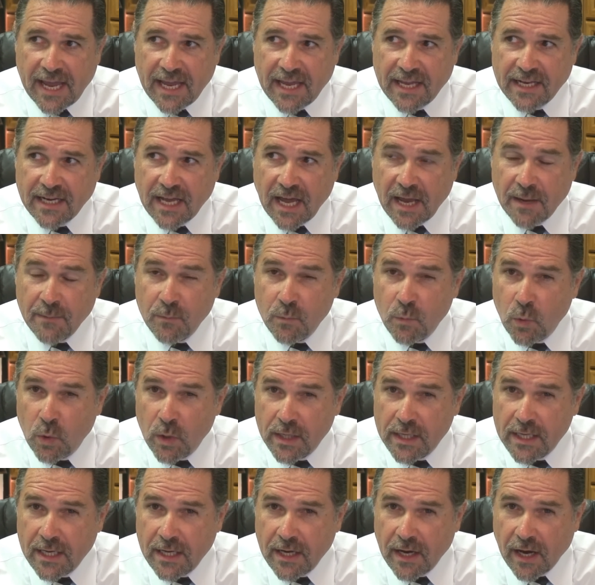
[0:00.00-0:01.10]
And I'm
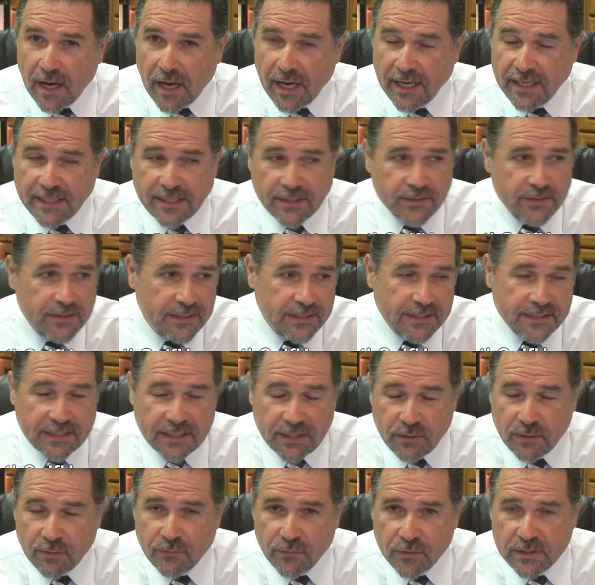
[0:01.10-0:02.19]
working on, here's the
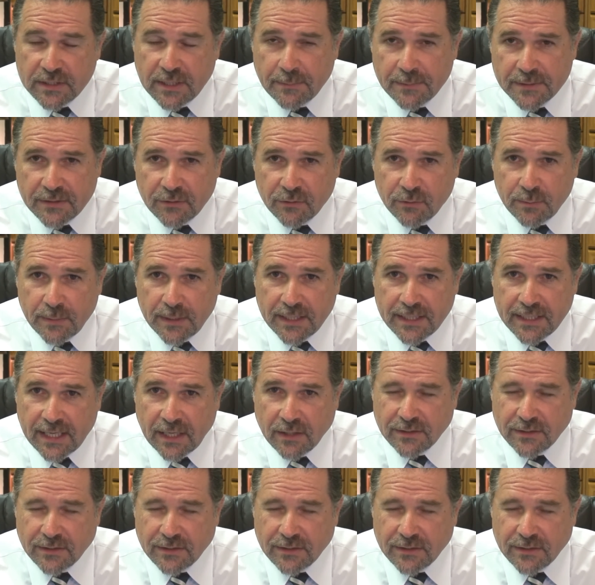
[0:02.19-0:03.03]
secret, first time it's ever being